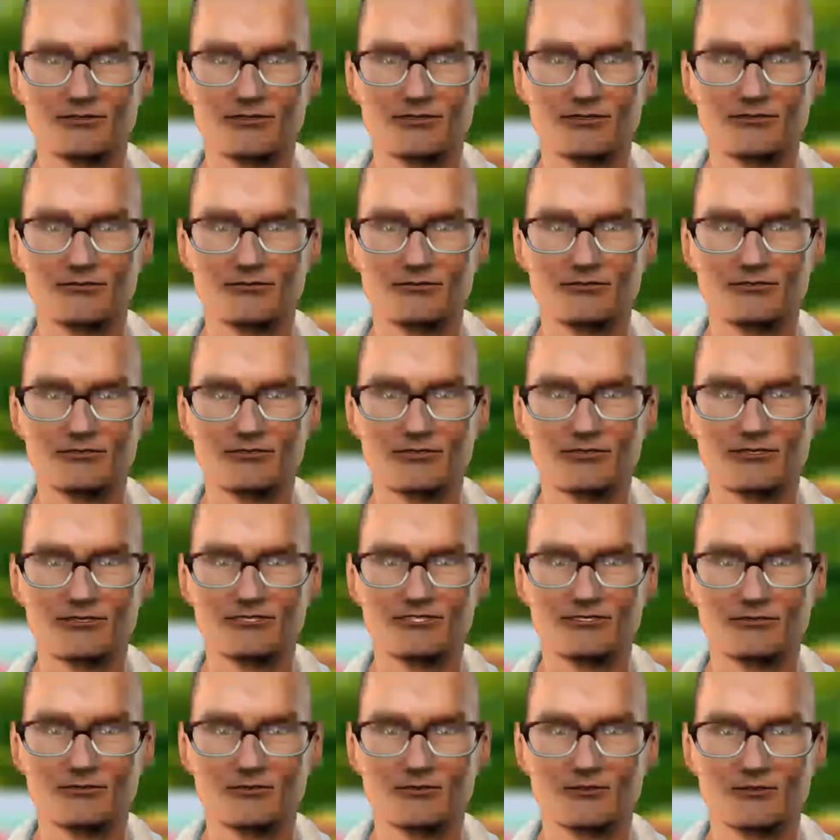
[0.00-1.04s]
And they
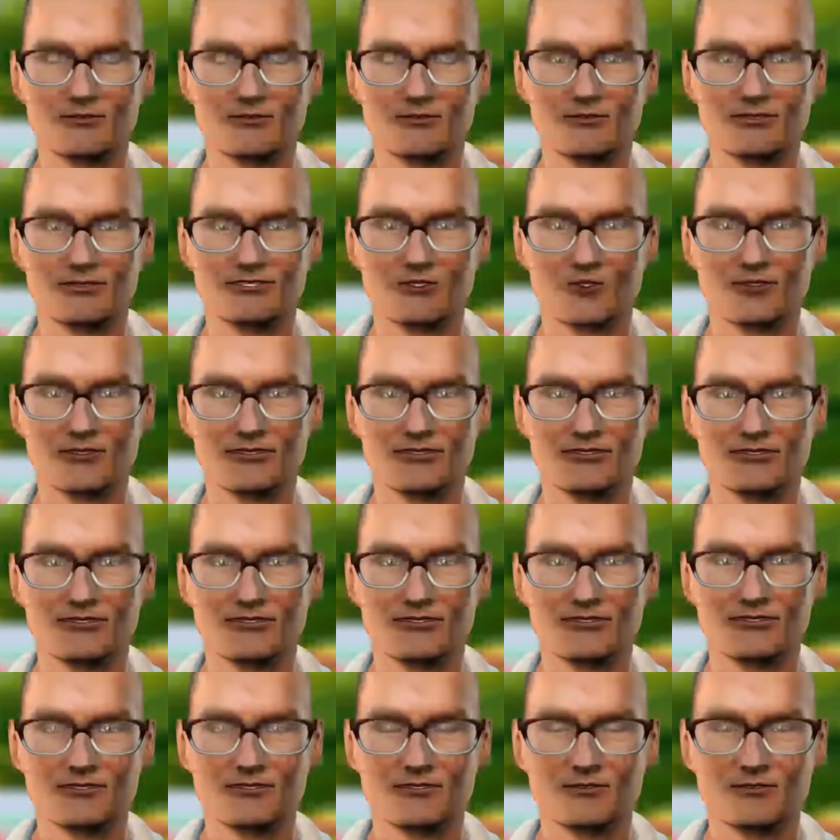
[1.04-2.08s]
obviously will not accept
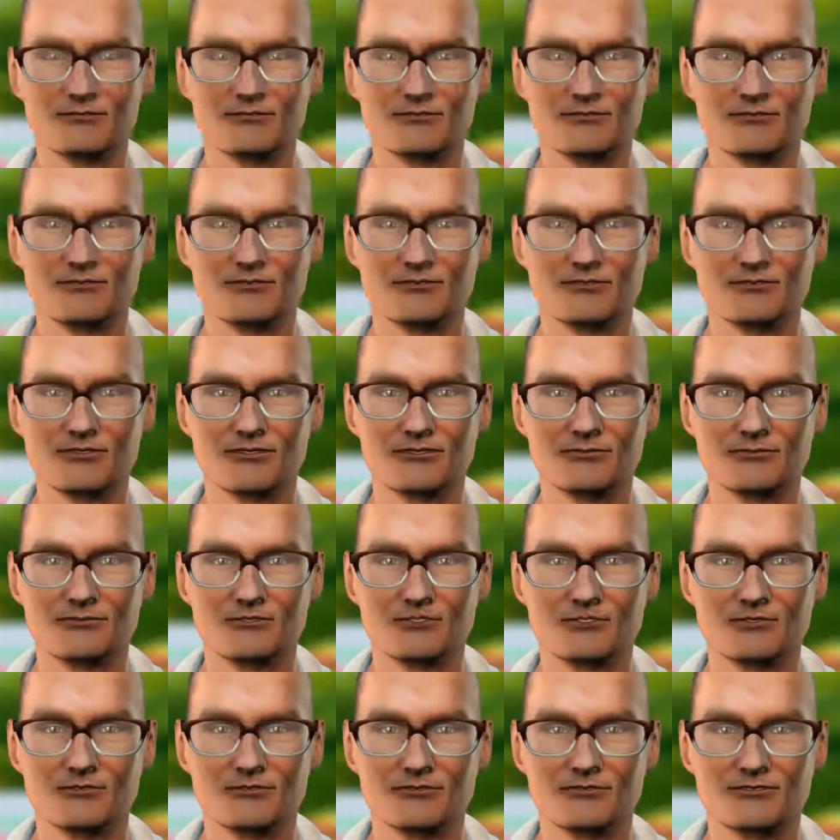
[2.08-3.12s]
that the Prophet Muhammad is a
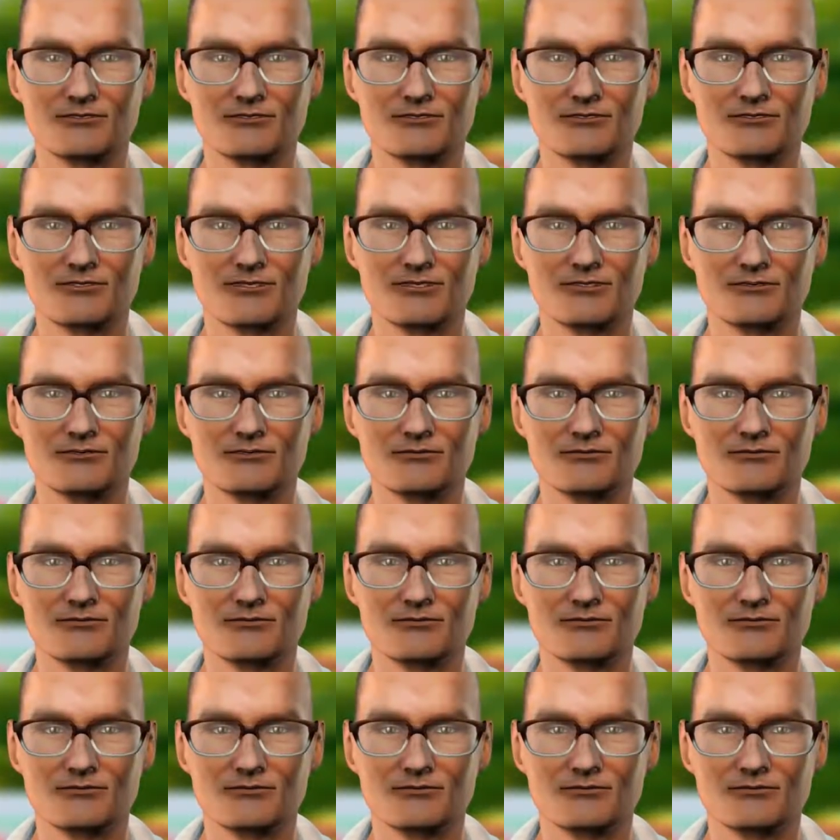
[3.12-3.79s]
messenger from God.